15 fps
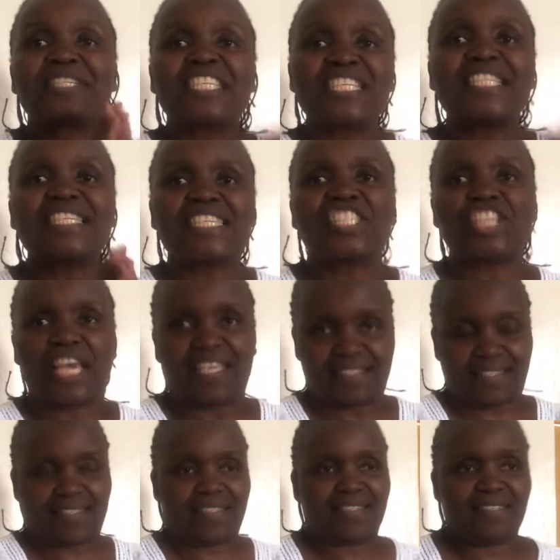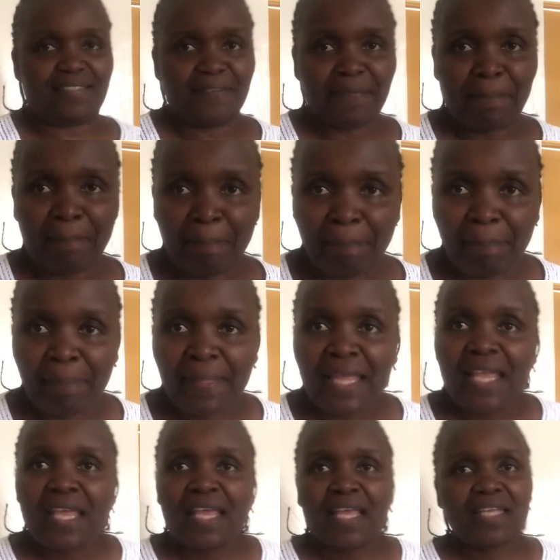TD Jakes.
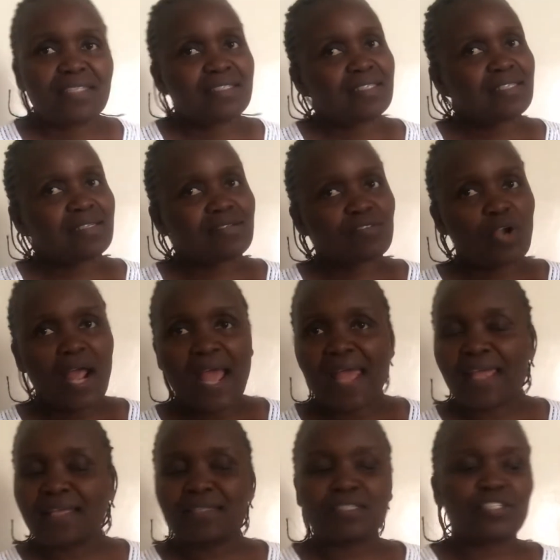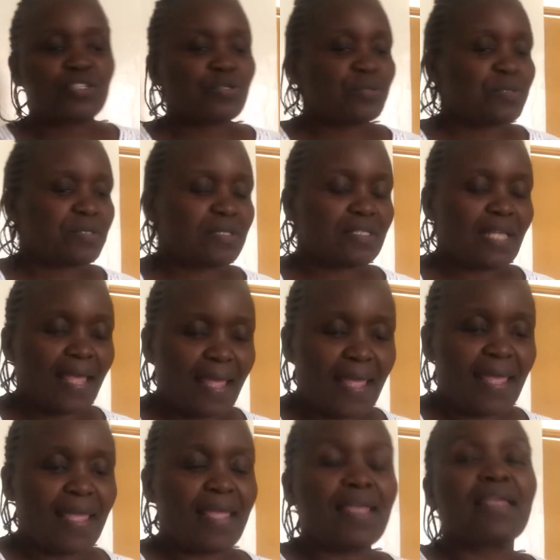It's trying to
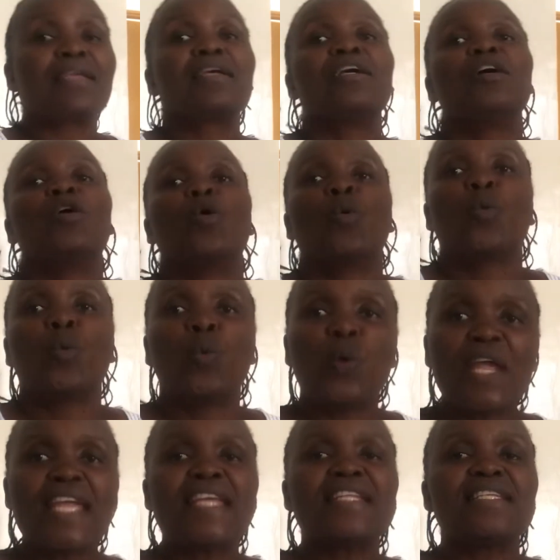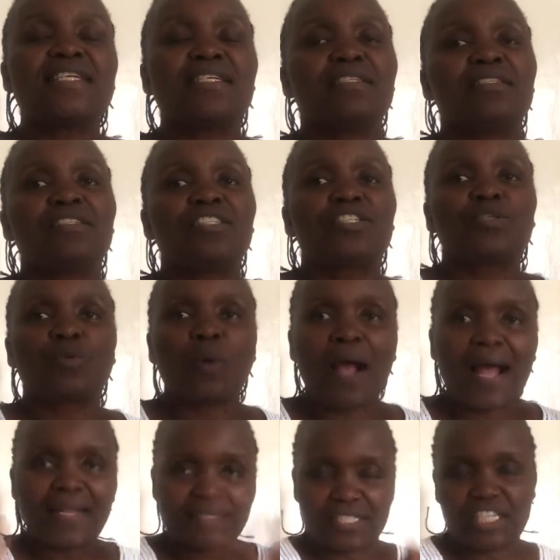say we need to
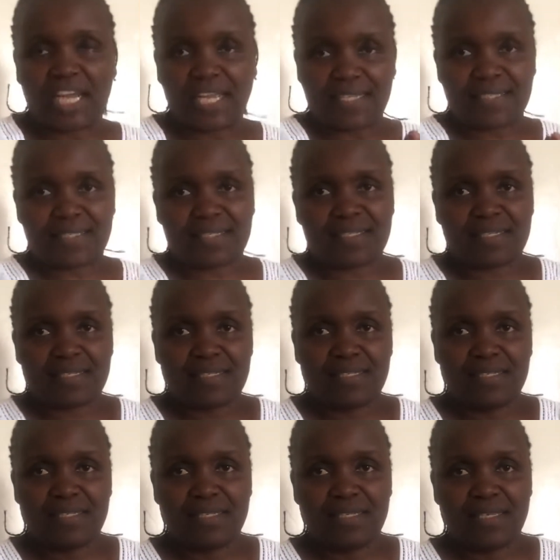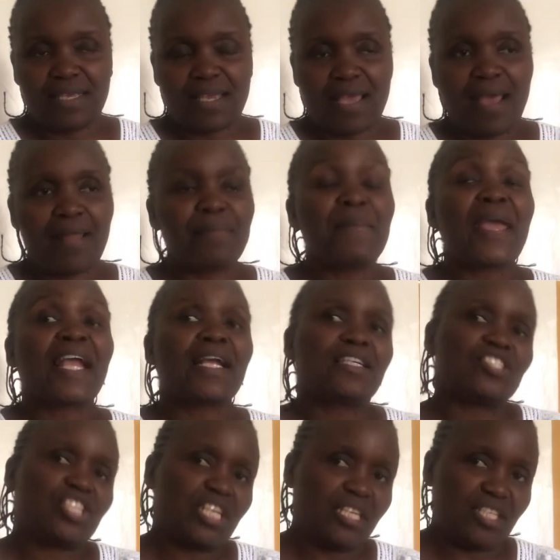adjust and make a
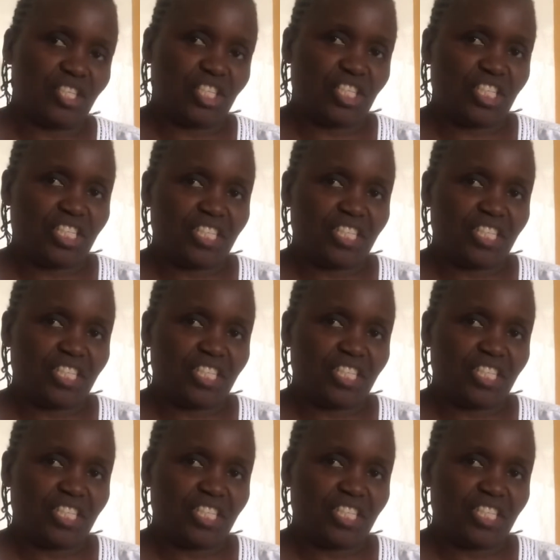change.